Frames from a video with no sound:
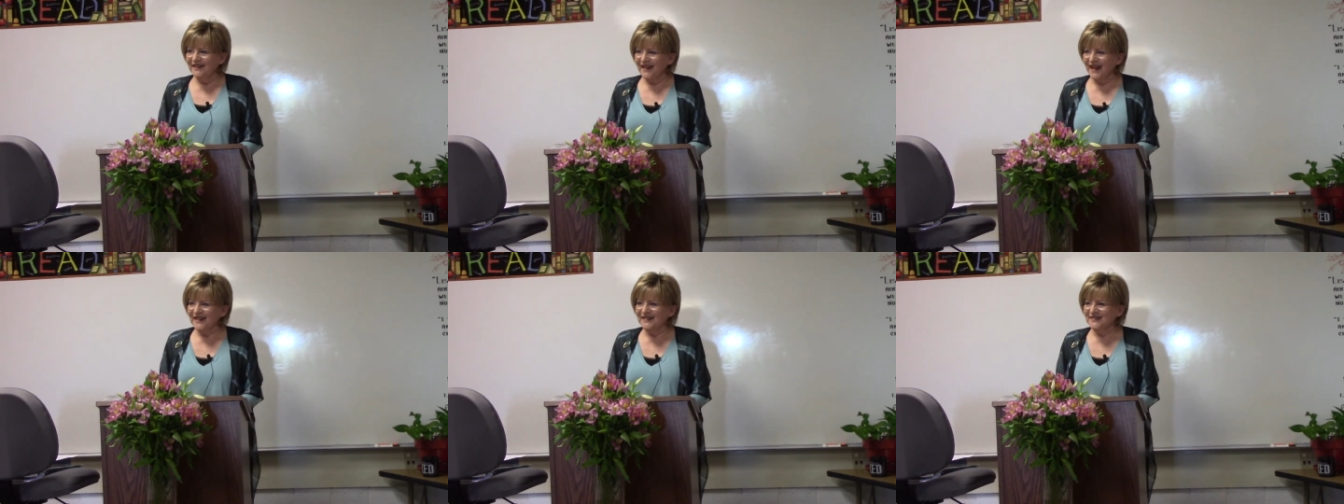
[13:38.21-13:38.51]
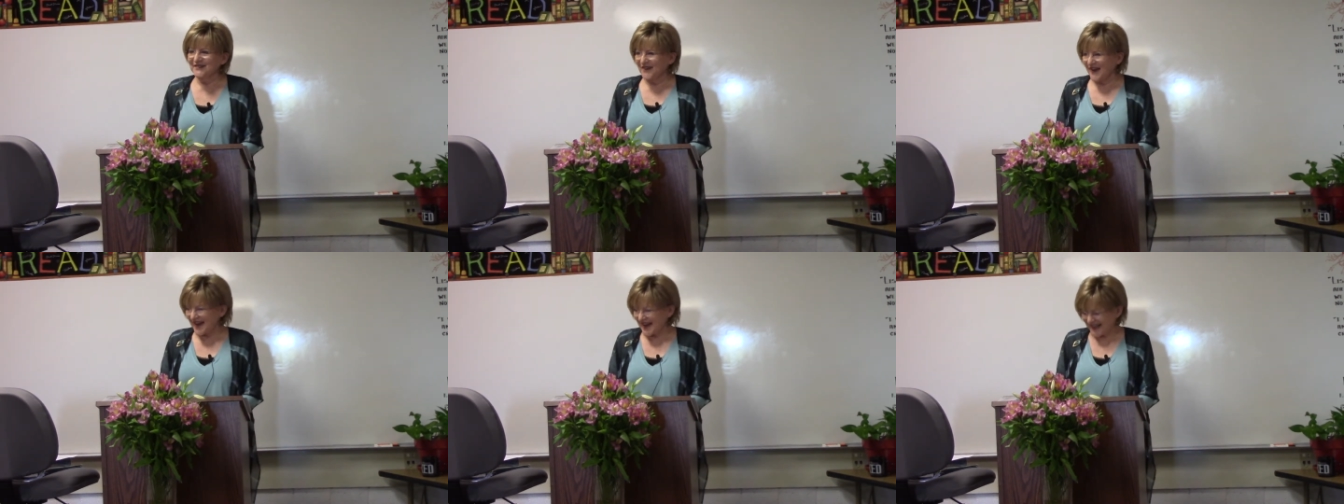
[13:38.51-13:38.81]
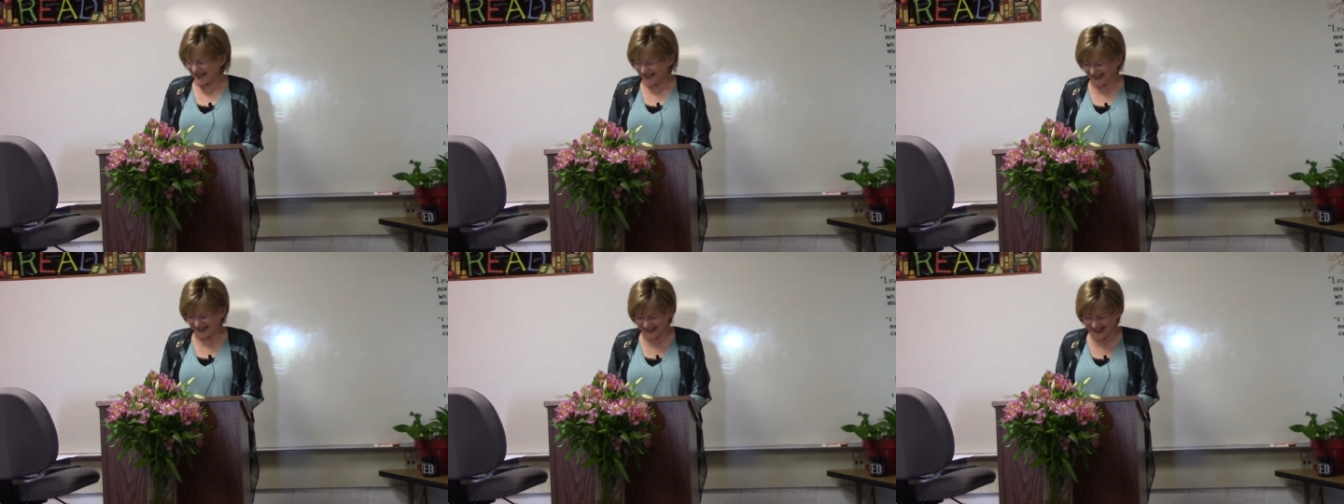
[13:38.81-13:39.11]
That's right.
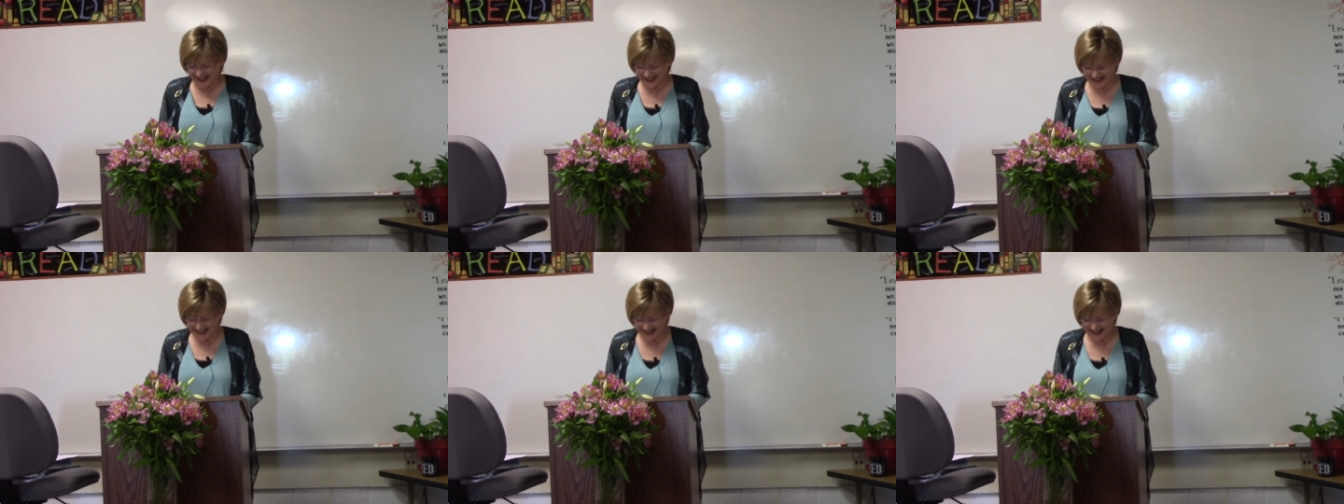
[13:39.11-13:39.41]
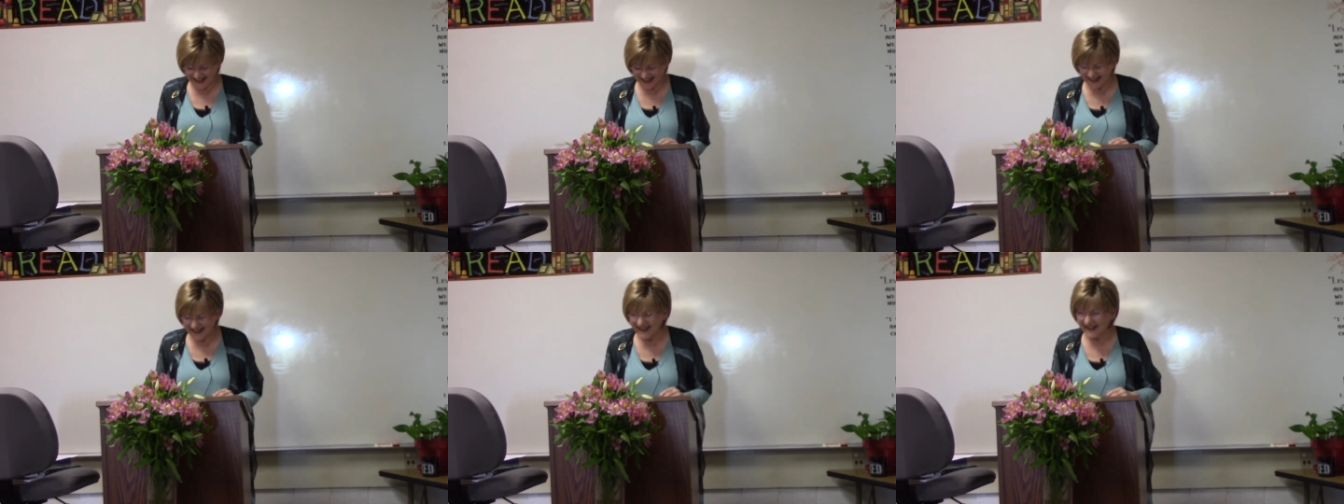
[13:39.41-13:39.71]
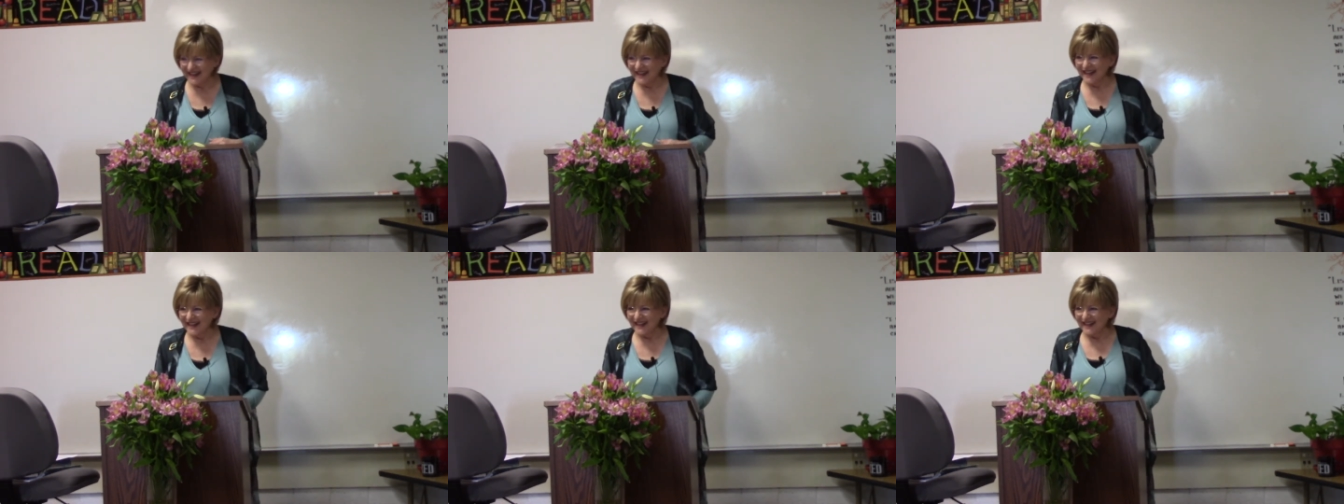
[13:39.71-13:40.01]
My
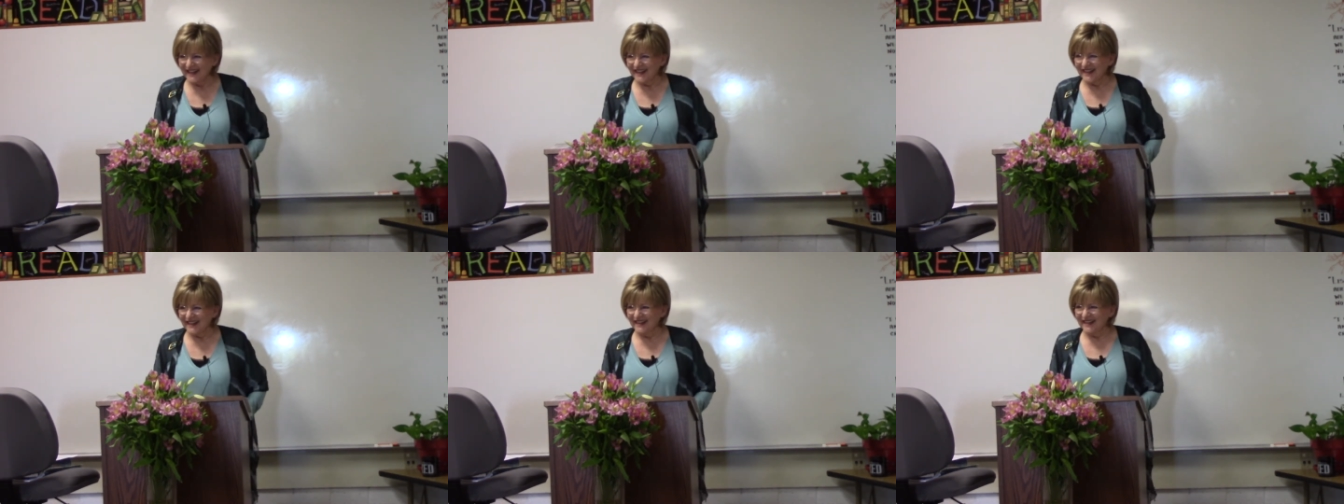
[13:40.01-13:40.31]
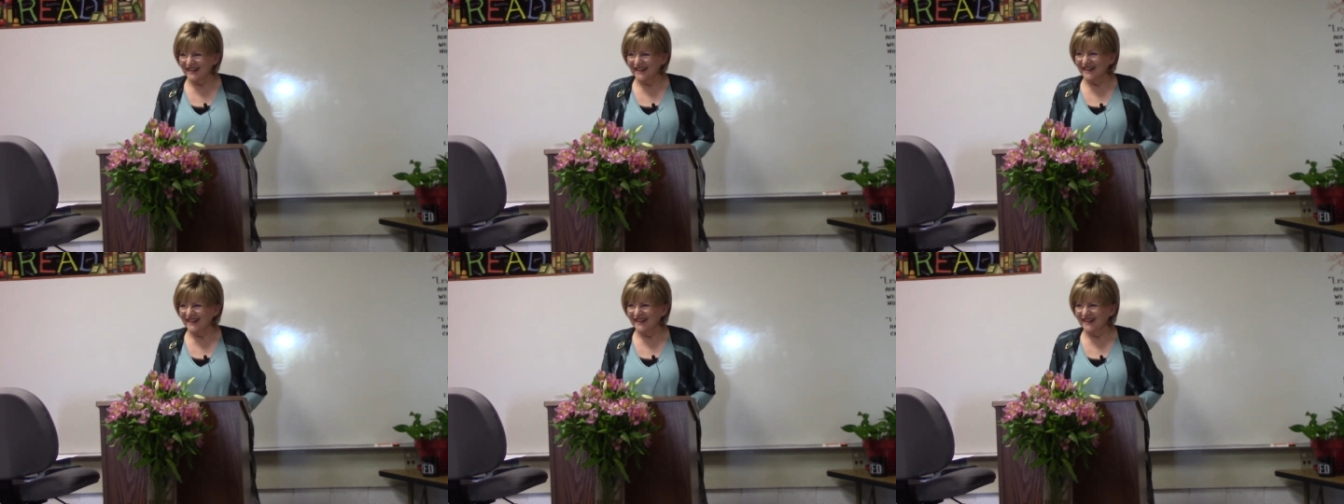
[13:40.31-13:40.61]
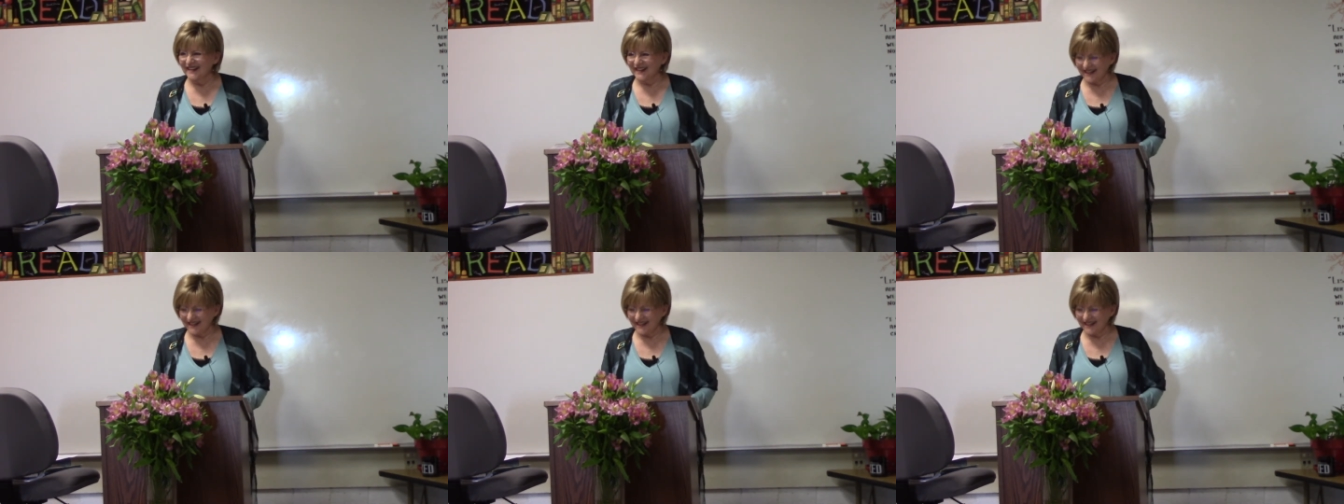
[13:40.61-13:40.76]
saying, don't touch a thing.